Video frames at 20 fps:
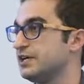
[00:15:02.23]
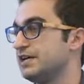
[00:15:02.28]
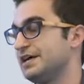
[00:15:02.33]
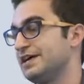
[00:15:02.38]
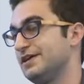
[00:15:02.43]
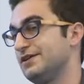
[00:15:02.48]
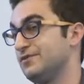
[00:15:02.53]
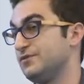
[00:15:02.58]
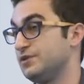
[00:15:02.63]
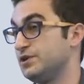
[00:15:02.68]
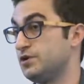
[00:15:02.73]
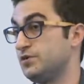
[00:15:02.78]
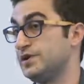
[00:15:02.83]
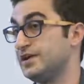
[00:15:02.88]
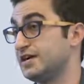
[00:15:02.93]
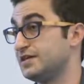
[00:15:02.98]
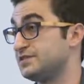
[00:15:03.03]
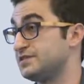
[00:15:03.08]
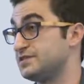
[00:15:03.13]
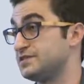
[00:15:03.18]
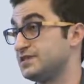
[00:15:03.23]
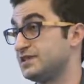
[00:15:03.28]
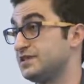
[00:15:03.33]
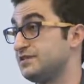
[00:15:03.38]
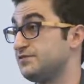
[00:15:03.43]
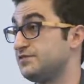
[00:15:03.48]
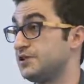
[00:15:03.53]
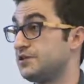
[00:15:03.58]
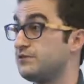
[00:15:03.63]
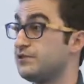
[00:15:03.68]
And you know, we got to
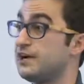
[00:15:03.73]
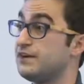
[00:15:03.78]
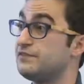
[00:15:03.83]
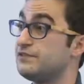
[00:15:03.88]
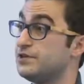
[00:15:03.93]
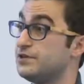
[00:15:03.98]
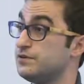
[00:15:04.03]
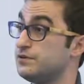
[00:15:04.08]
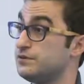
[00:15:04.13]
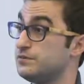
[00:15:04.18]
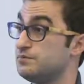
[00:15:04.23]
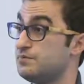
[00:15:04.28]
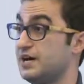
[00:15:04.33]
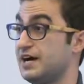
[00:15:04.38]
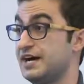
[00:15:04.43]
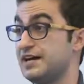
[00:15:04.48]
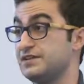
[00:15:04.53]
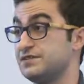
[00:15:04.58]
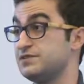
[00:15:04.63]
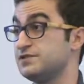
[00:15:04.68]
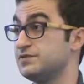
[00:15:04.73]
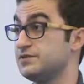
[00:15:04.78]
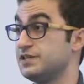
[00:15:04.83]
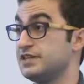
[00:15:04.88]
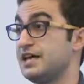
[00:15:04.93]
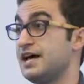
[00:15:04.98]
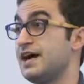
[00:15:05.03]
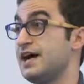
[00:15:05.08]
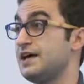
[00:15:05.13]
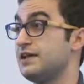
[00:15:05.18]
significant revenue by doing
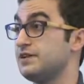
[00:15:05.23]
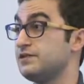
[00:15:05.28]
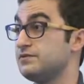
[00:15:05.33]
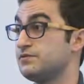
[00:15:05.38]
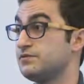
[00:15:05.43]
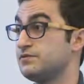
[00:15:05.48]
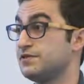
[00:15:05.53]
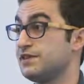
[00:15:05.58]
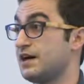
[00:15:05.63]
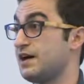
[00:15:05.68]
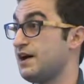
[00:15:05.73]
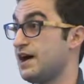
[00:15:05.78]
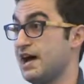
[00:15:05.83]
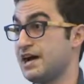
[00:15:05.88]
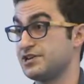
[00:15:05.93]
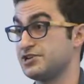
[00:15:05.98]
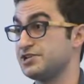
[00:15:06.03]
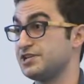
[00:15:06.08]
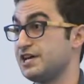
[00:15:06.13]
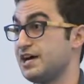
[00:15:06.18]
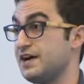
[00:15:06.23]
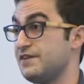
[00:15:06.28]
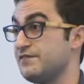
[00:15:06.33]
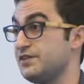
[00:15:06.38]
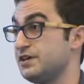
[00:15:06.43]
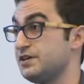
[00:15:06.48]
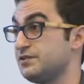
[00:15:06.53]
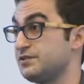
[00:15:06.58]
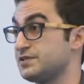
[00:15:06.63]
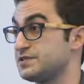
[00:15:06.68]
that without actually
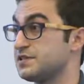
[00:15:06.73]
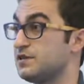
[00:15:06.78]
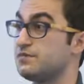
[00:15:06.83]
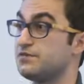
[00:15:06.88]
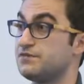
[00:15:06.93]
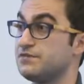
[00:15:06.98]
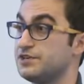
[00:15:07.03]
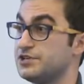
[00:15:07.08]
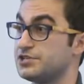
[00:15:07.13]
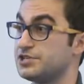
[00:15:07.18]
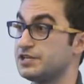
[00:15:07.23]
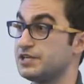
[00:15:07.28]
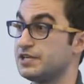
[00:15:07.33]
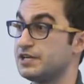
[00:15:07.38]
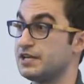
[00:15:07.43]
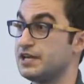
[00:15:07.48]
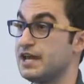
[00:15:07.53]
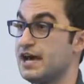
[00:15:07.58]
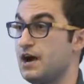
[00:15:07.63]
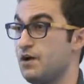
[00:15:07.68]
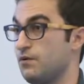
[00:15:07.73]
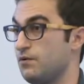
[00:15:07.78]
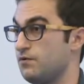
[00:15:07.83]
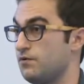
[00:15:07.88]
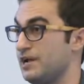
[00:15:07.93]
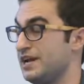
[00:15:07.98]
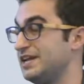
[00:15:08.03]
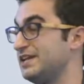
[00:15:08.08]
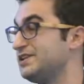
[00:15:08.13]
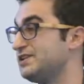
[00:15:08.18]
having self-provisioning. And now we're
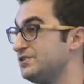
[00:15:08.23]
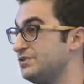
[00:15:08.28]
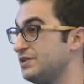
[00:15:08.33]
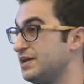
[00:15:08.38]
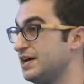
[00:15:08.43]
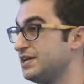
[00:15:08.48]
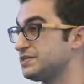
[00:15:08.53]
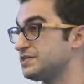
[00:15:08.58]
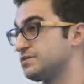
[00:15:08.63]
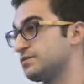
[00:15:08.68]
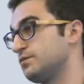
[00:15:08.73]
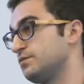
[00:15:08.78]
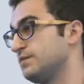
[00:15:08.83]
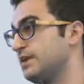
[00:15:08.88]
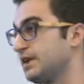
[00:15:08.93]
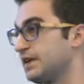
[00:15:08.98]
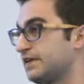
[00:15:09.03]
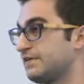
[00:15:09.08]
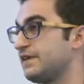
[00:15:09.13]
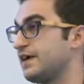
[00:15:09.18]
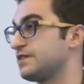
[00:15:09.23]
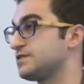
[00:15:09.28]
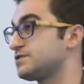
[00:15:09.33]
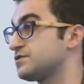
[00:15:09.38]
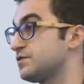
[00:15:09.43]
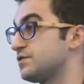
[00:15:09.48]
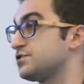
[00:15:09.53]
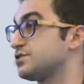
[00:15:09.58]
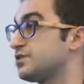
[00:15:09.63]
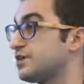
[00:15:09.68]
ready to do that, so we're making that
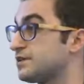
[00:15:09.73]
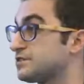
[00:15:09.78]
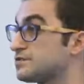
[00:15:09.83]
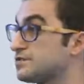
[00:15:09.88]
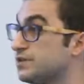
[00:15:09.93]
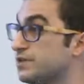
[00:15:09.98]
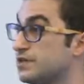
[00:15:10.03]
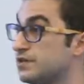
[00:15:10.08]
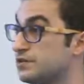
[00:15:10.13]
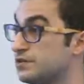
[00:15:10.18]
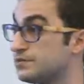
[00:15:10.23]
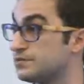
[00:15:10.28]
switch next week.